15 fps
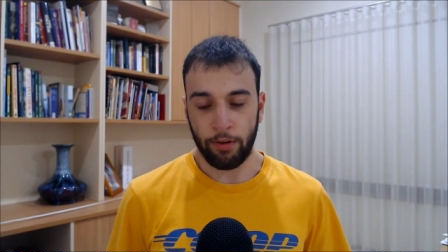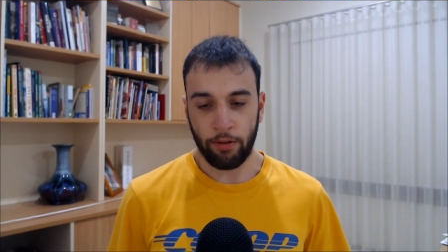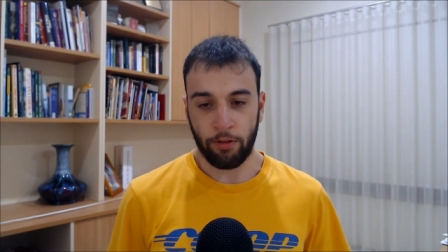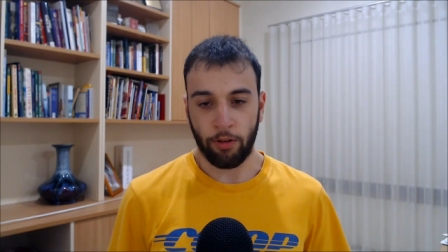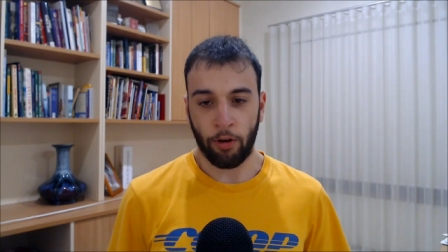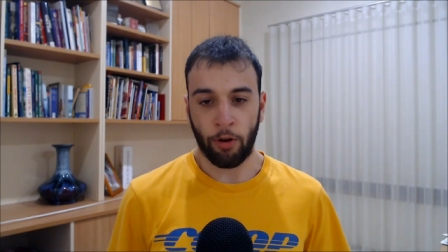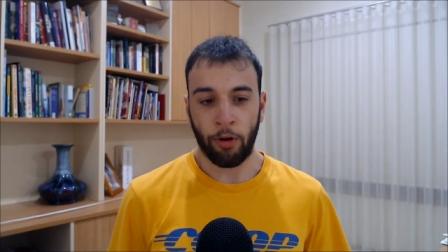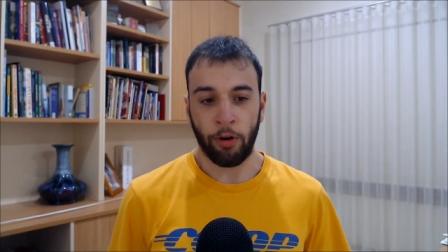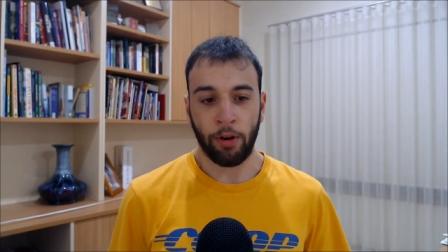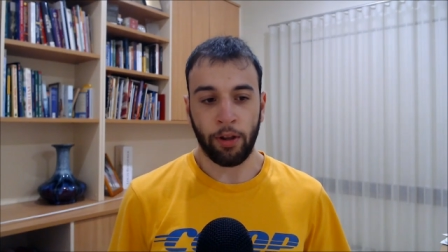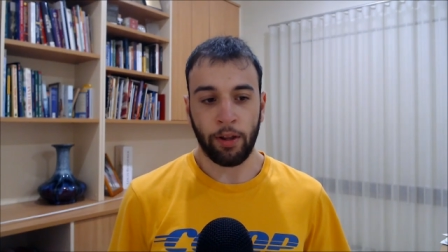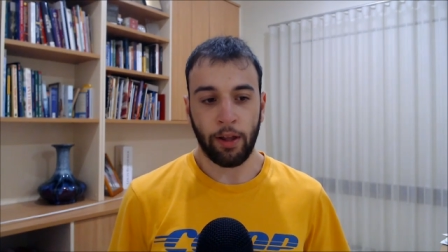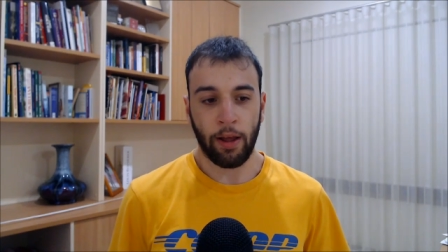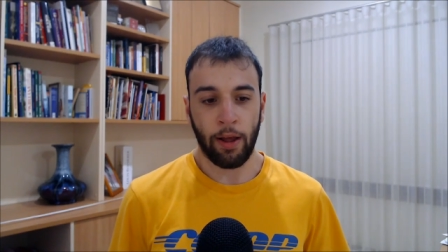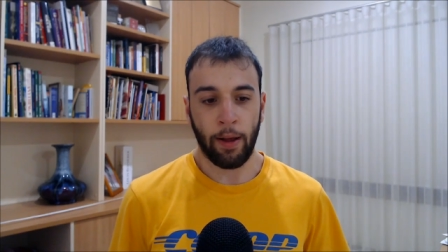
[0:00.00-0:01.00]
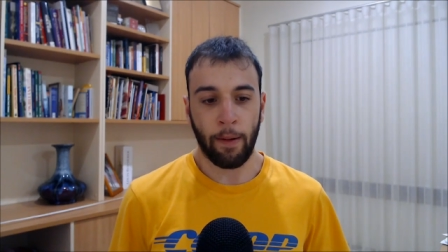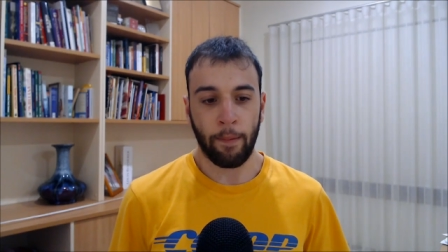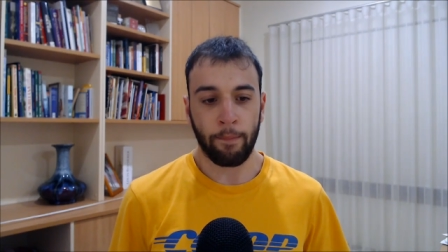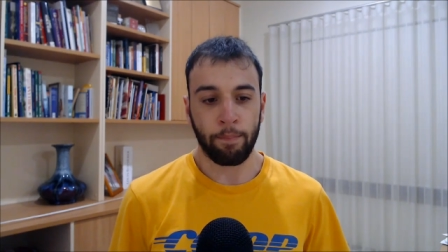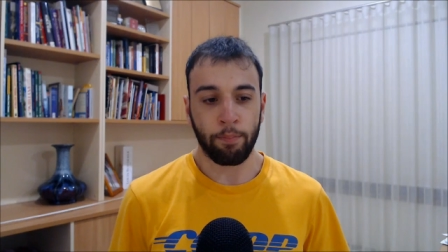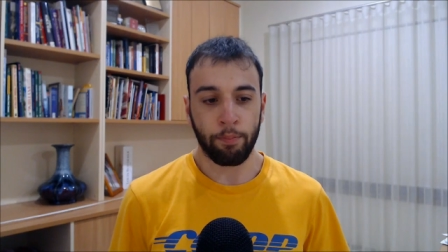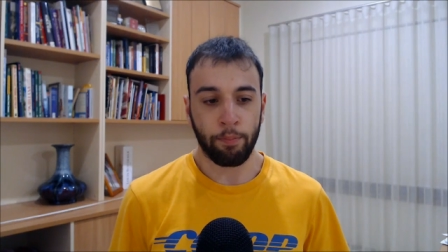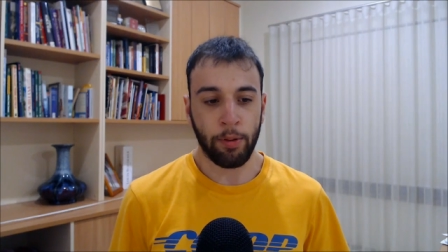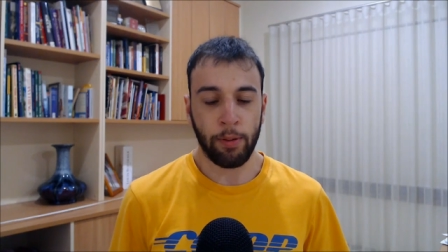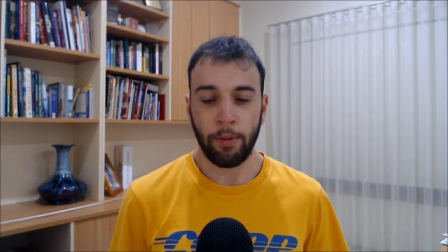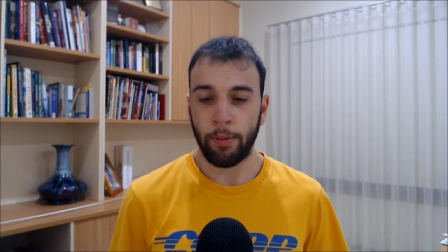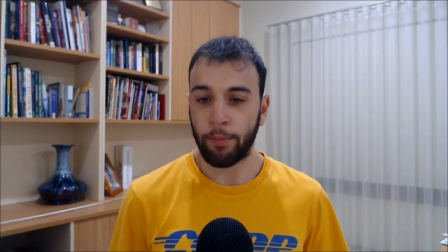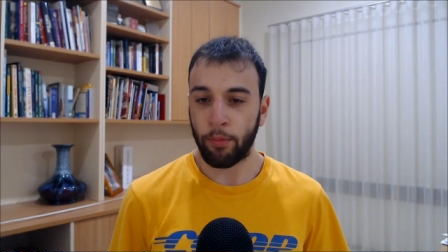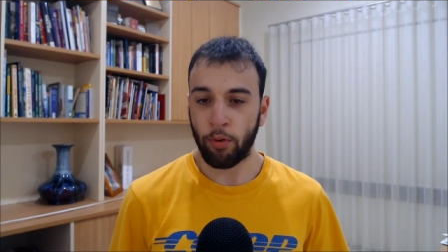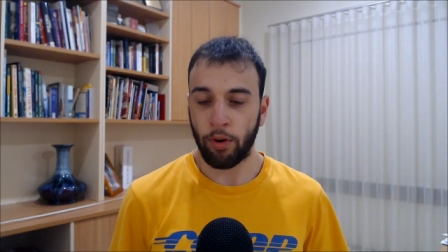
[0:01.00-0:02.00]
So be
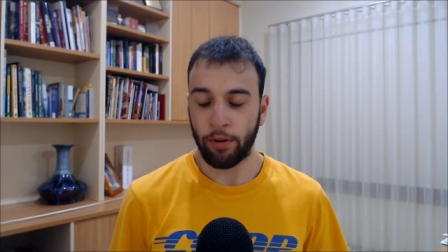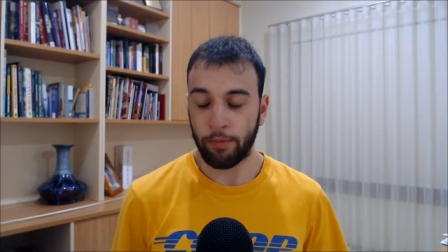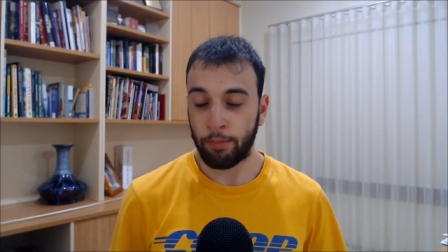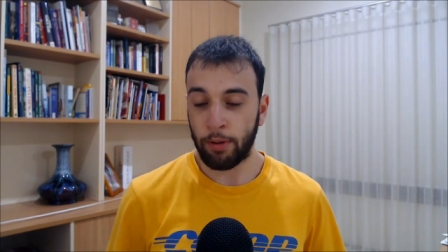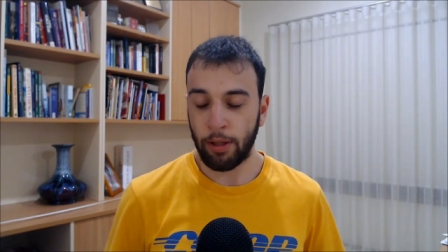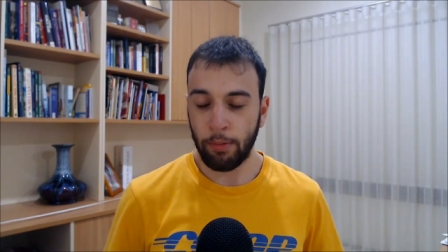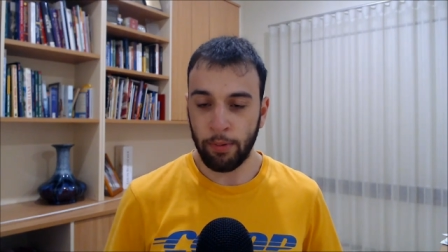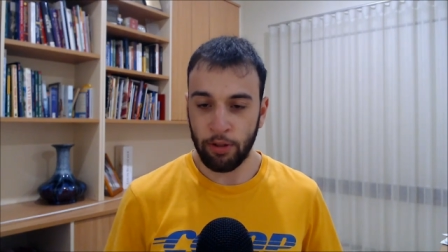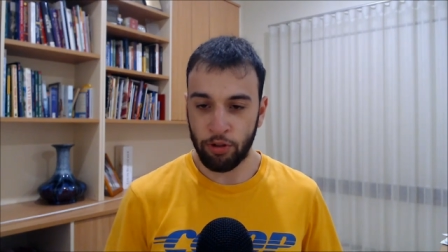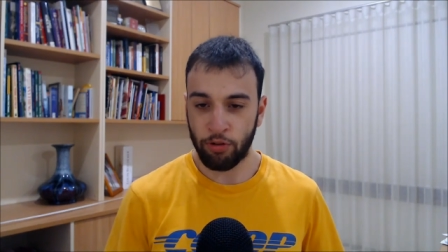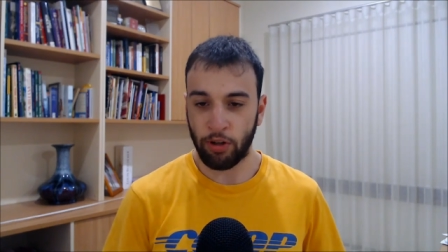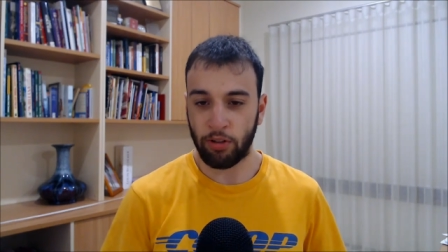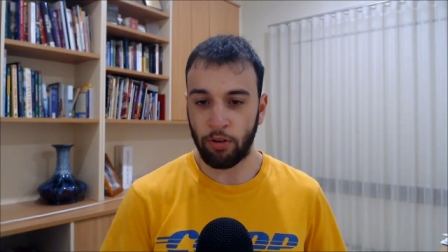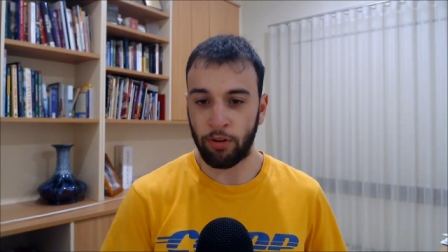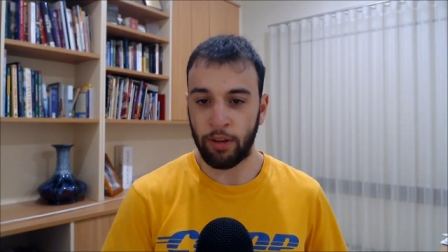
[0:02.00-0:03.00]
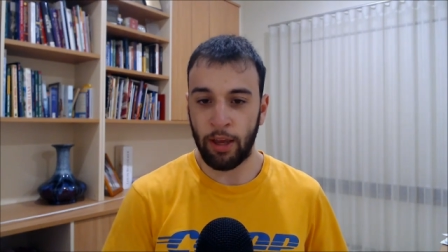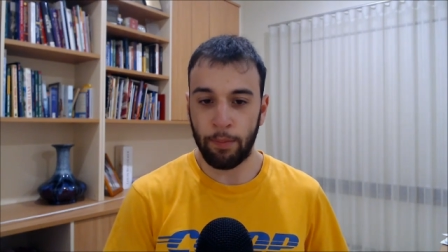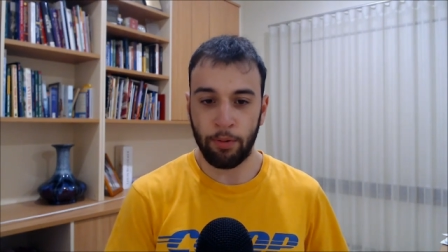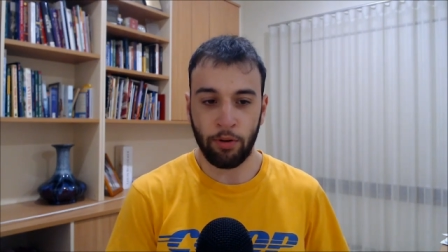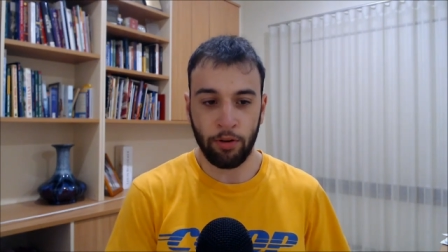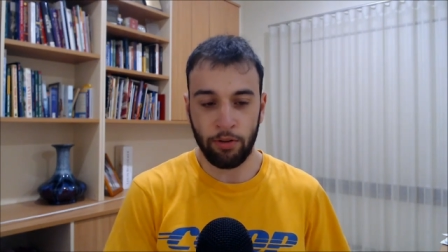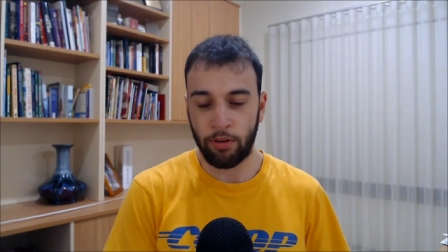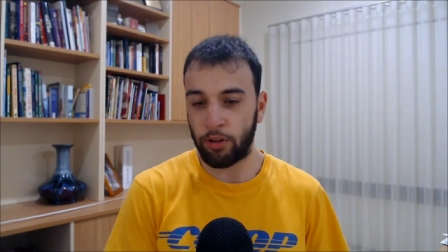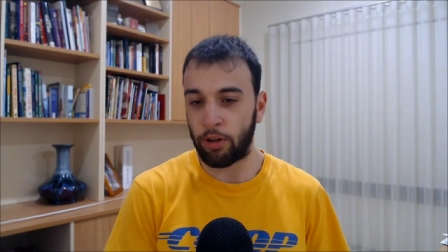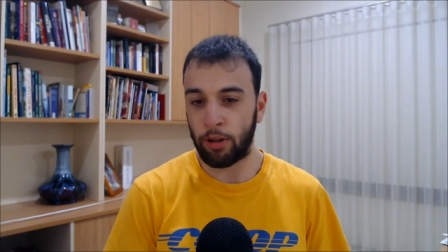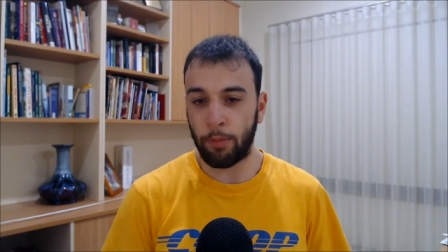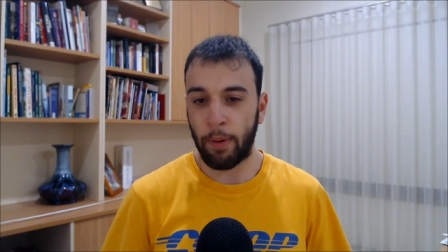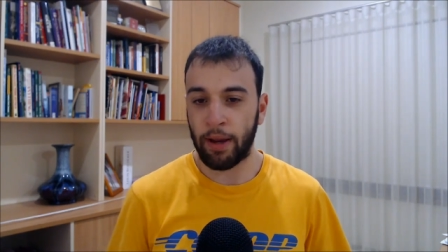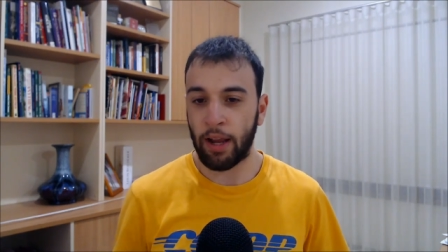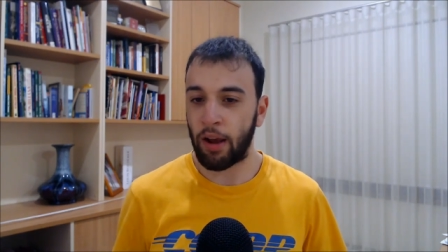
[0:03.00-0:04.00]
a bit stricter on that, because in the
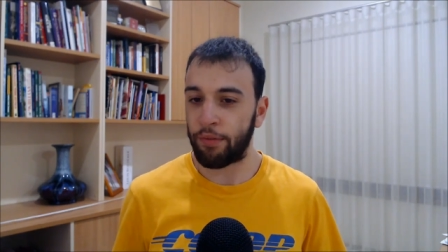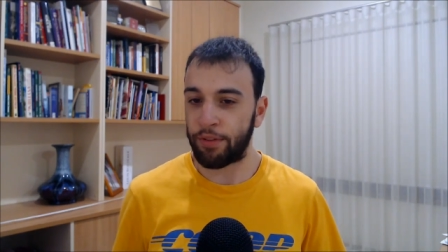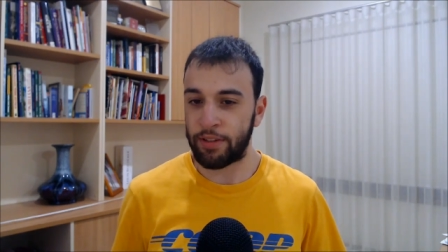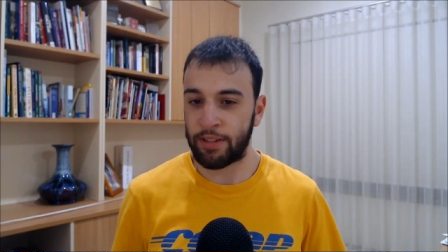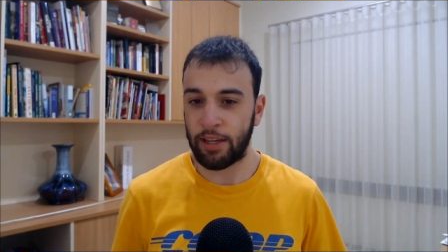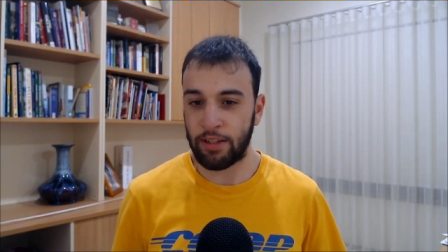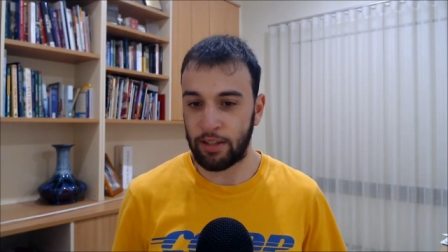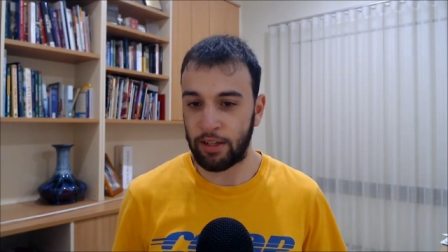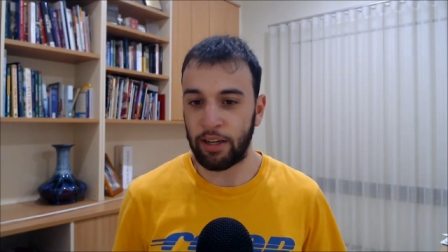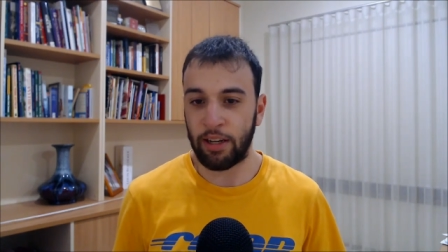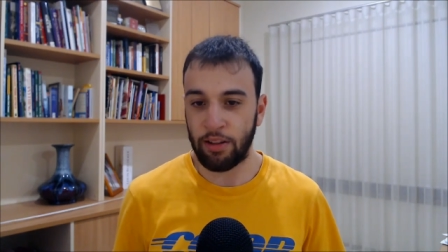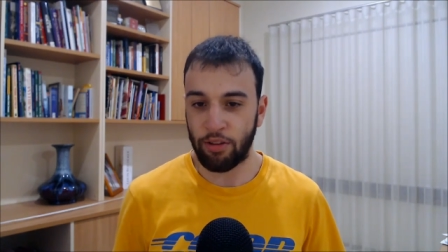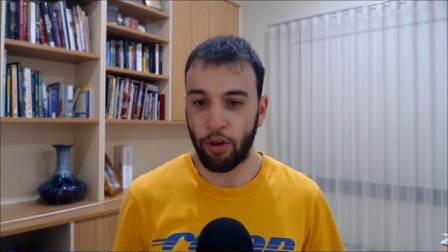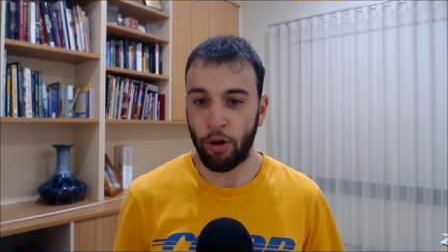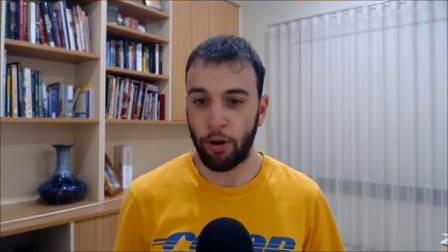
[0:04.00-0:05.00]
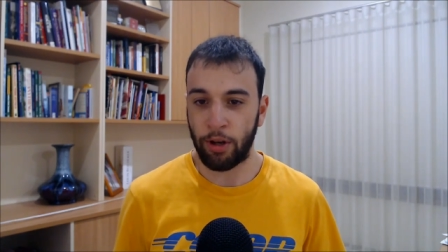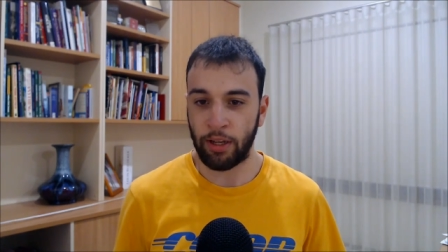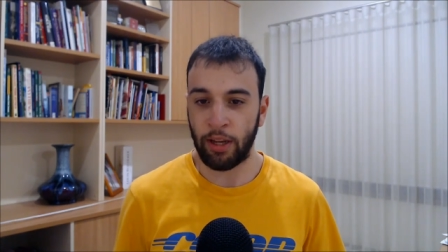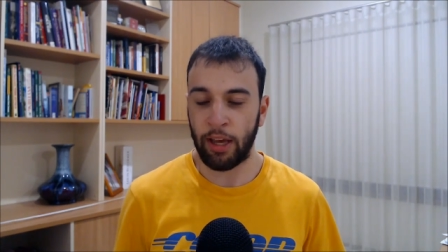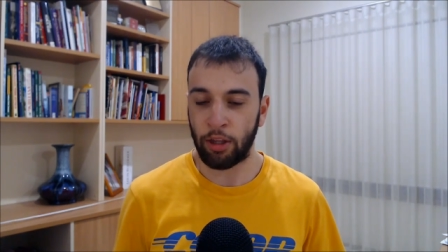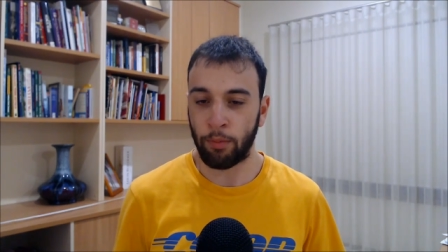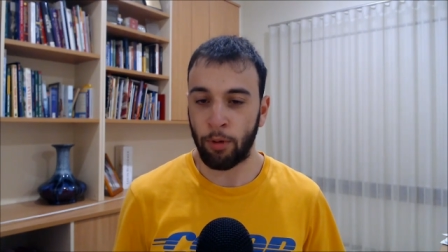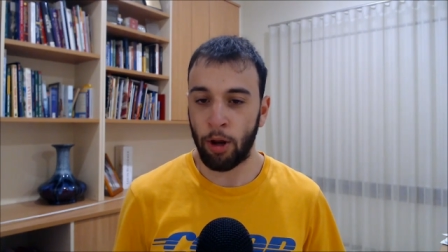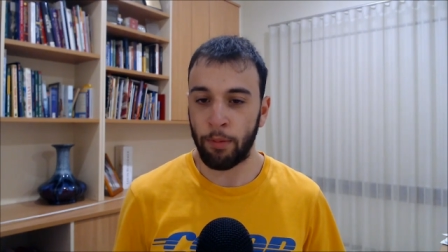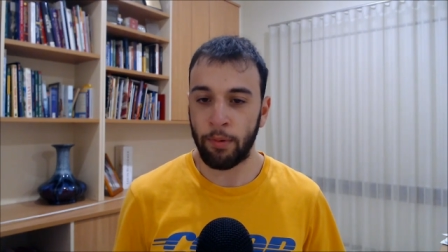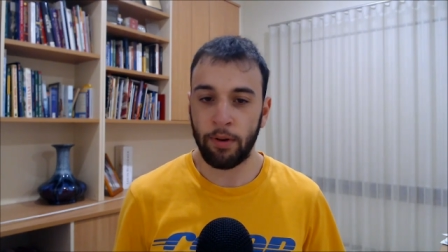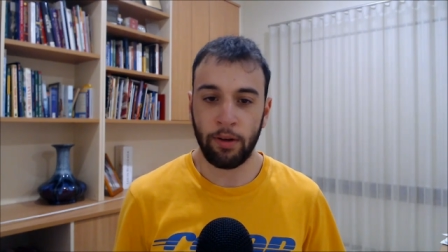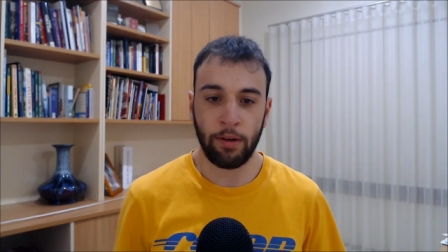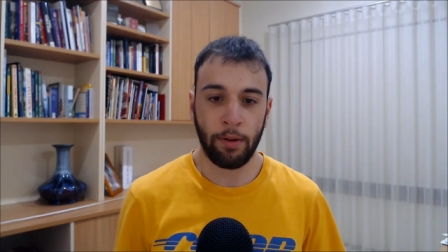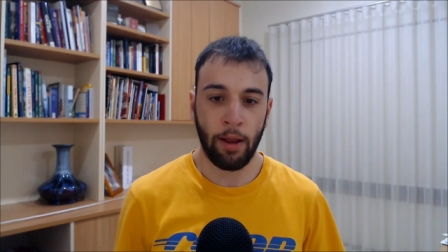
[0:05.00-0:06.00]
back half of the season it is hurting it at the
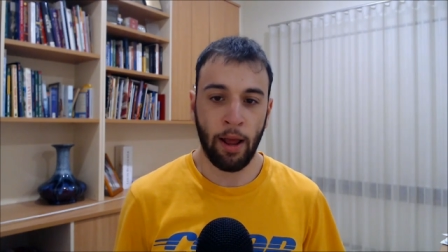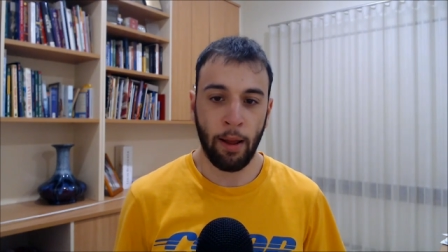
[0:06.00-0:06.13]
moment.